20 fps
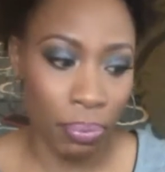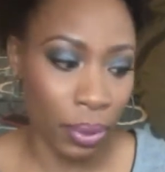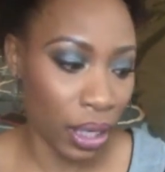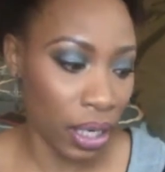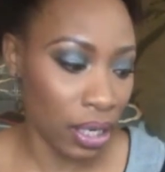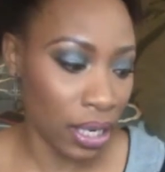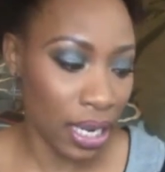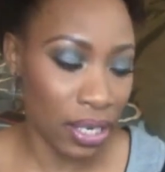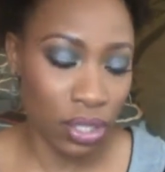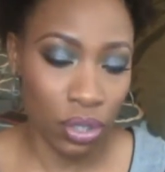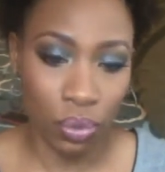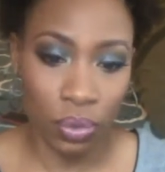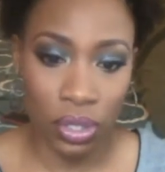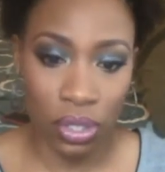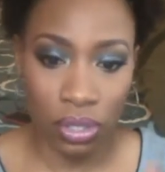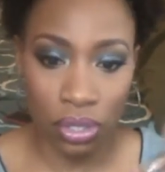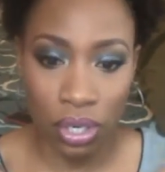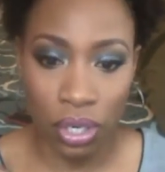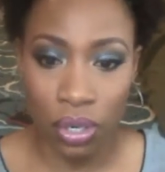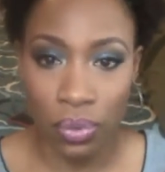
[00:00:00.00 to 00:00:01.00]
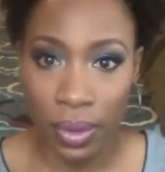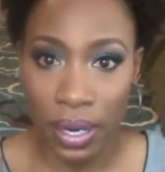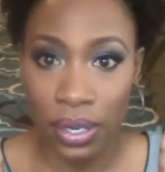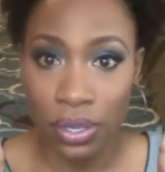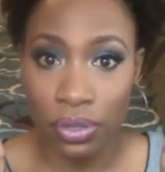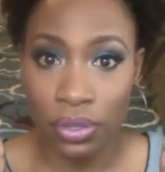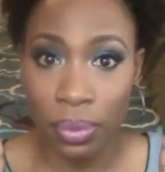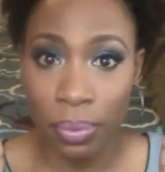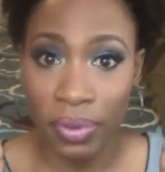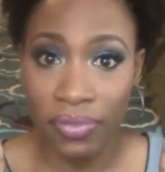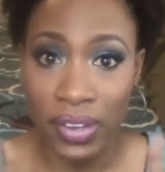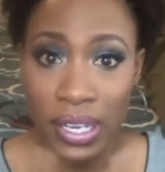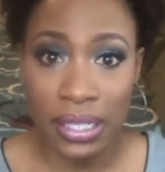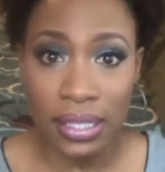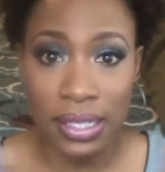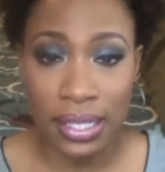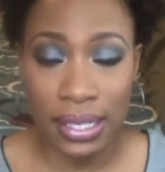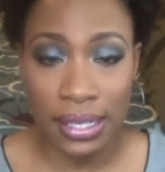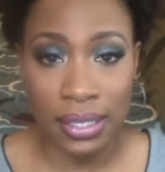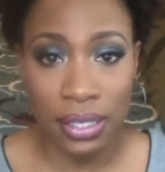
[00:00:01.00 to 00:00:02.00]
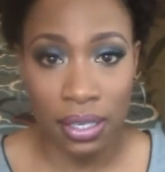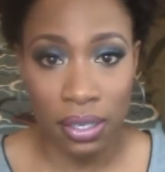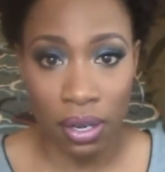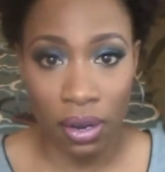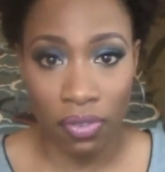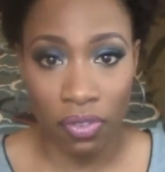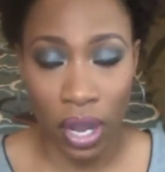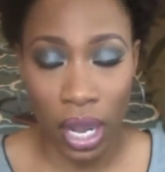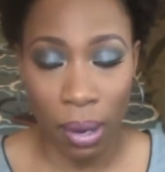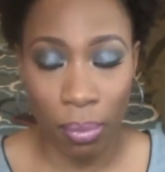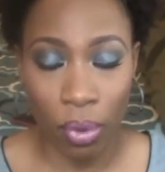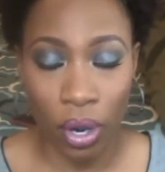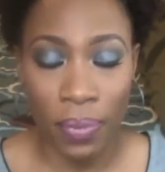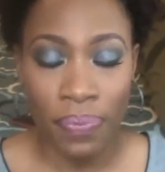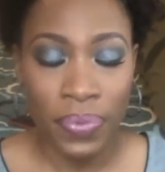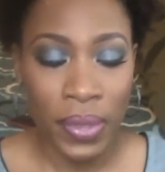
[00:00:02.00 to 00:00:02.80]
But I just want to tell you what I use on my face because I did it off camera.